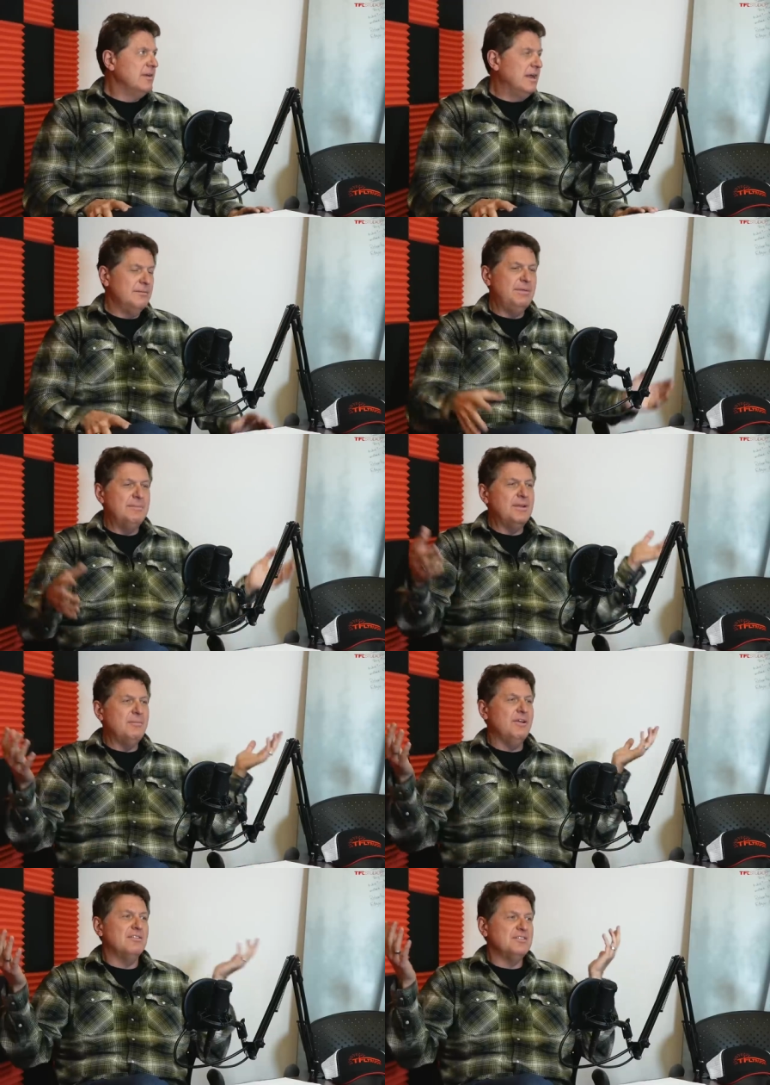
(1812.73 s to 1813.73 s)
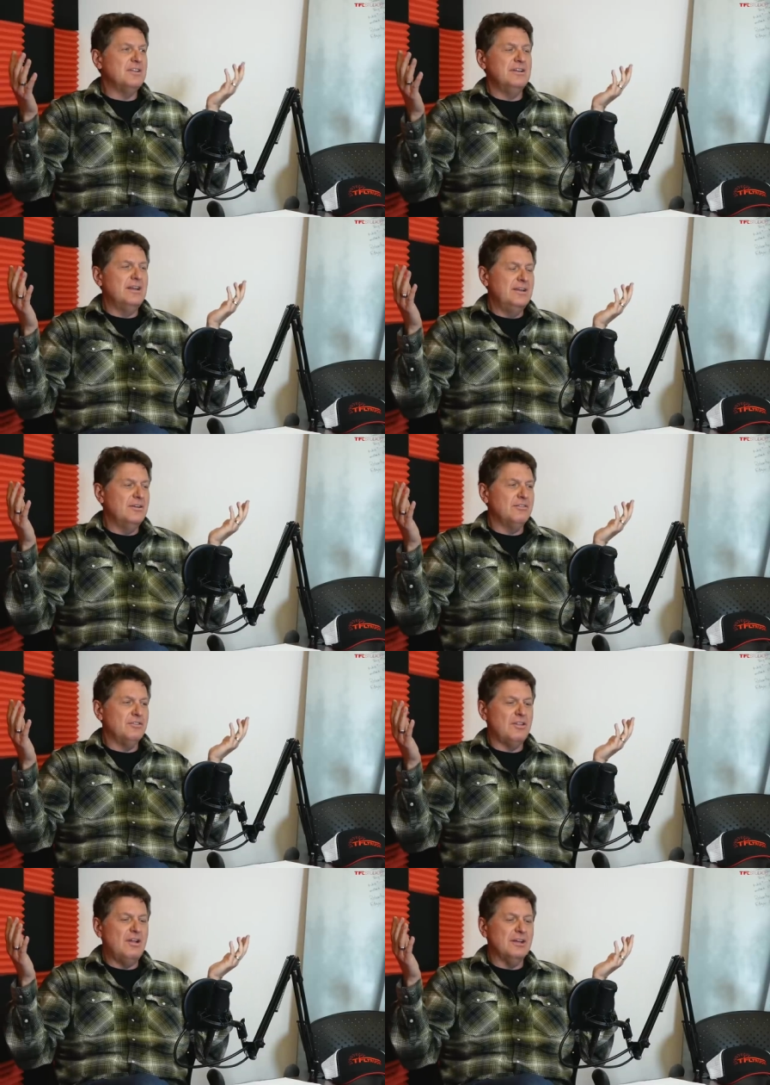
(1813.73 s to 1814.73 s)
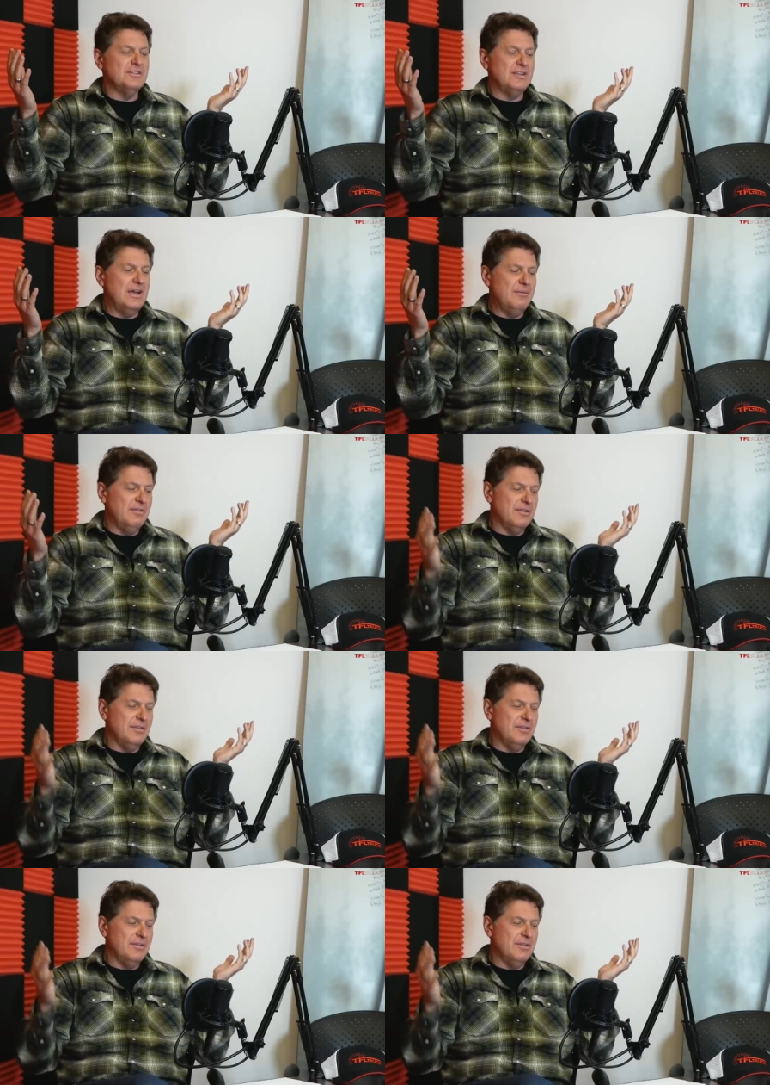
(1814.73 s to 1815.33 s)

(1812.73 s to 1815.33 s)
And yeah. BMW all of a sudden, you know, for the longest time,